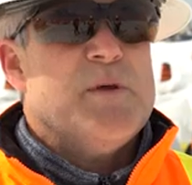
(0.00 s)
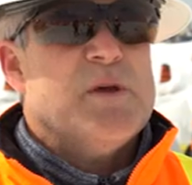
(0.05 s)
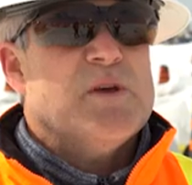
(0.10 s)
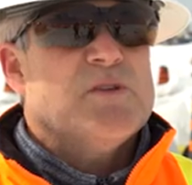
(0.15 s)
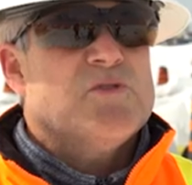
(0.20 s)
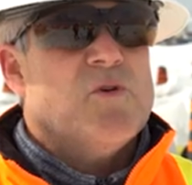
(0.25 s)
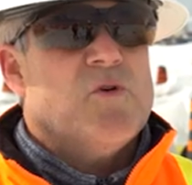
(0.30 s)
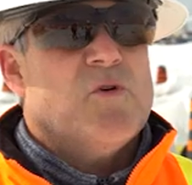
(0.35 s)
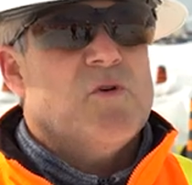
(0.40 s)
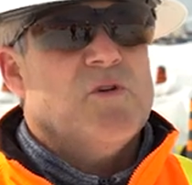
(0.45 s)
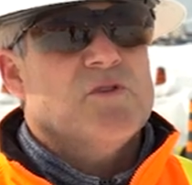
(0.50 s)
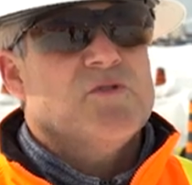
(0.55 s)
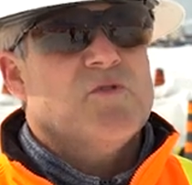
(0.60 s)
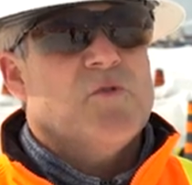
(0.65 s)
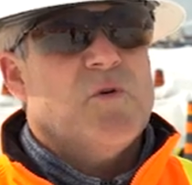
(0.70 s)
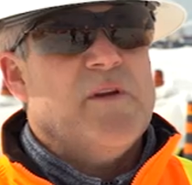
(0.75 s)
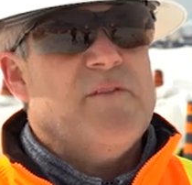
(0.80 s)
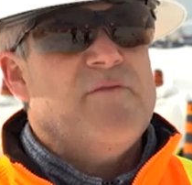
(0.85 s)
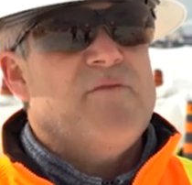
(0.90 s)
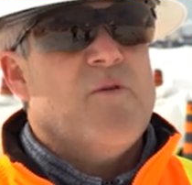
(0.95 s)
be a total of
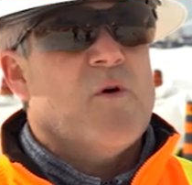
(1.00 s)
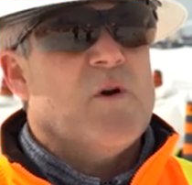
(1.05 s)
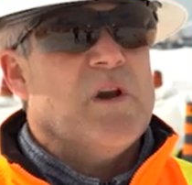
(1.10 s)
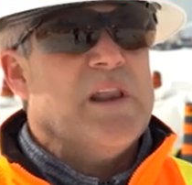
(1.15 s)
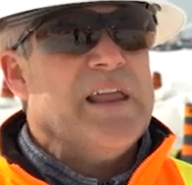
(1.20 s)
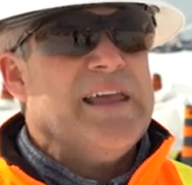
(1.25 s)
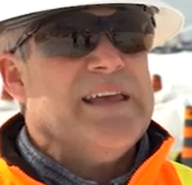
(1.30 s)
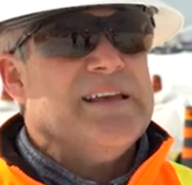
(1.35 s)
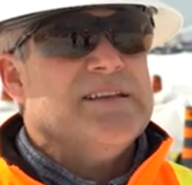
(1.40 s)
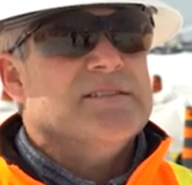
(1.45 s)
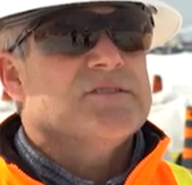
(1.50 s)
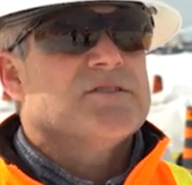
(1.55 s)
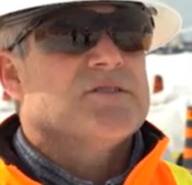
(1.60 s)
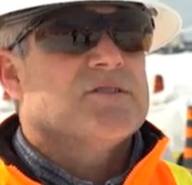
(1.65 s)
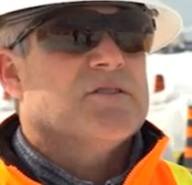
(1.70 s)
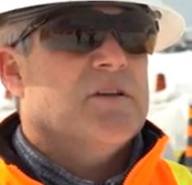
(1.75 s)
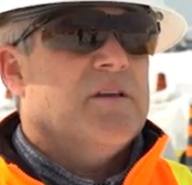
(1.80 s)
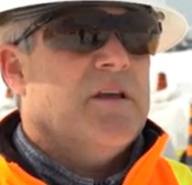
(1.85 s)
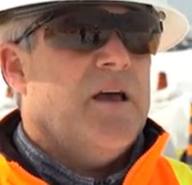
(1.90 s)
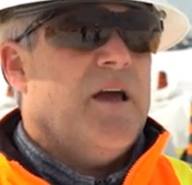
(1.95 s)
24 lanes
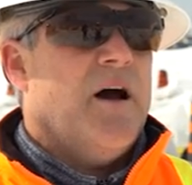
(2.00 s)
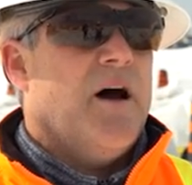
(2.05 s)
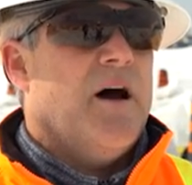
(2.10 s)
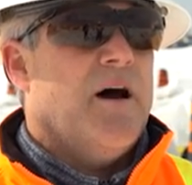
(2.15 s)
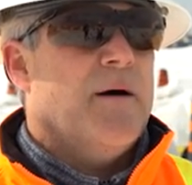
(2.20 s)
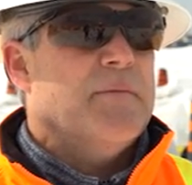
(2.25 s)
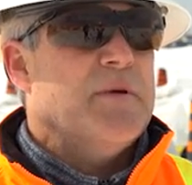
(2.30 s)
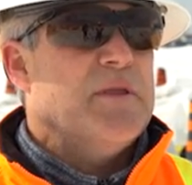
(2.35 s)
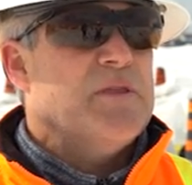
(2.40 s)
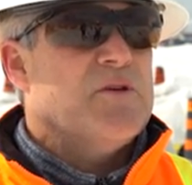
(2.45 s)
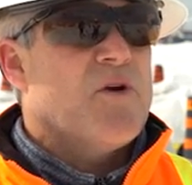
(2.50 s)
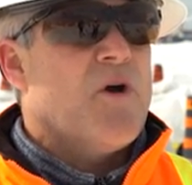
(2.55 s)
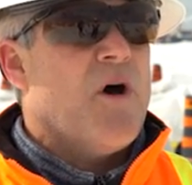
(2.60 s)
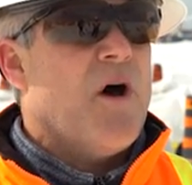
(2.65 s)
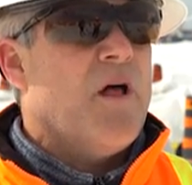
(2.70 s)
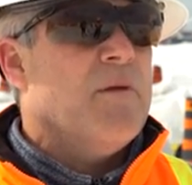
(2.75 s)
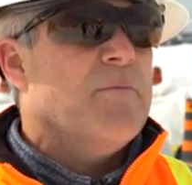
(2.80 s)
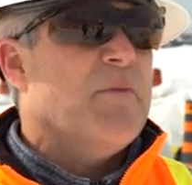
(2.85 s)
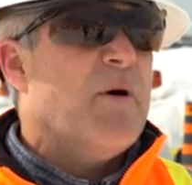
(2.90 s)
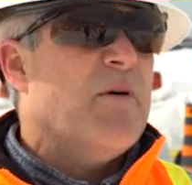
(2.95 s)
um, and they're
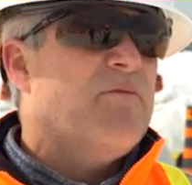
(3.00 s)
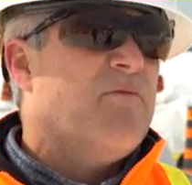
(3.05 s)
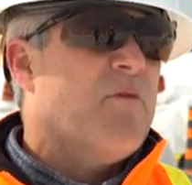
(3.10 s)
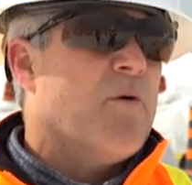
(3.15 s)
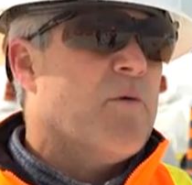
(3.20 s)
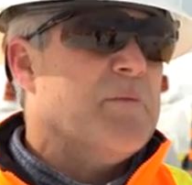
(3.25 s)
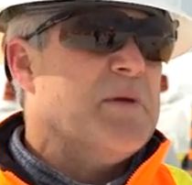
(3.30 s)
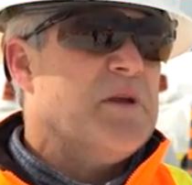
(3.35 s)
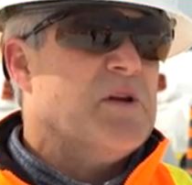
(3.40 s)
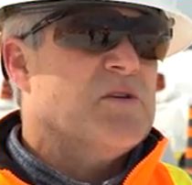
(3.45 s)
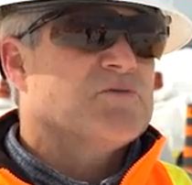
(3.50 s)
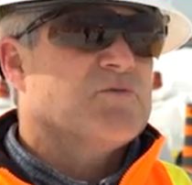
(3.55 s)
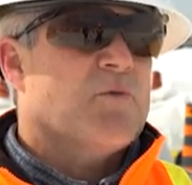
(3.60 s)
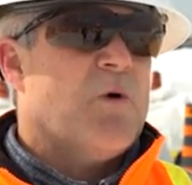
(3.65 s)
all about four meters